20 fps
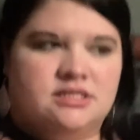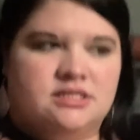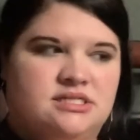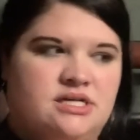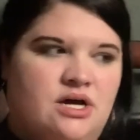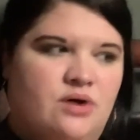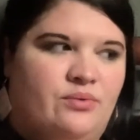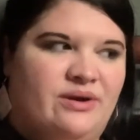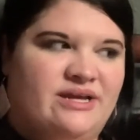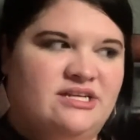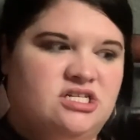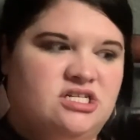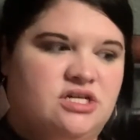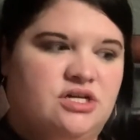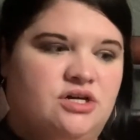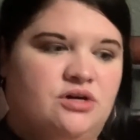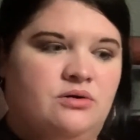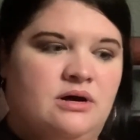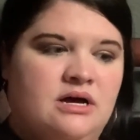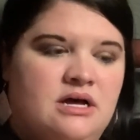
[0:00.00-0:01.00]
So we
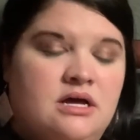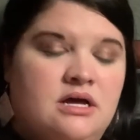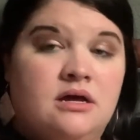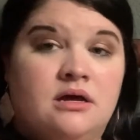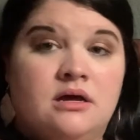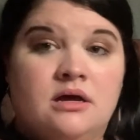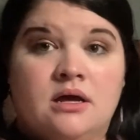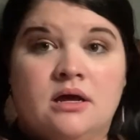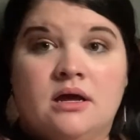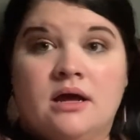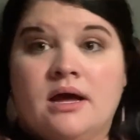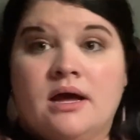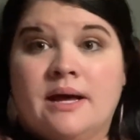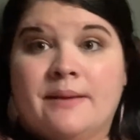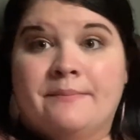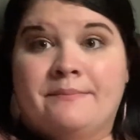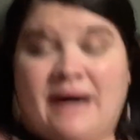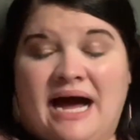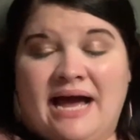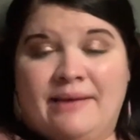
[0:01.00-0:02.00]
do
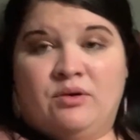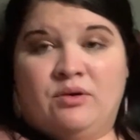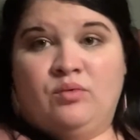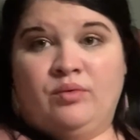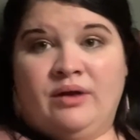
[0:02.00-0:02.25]
Bible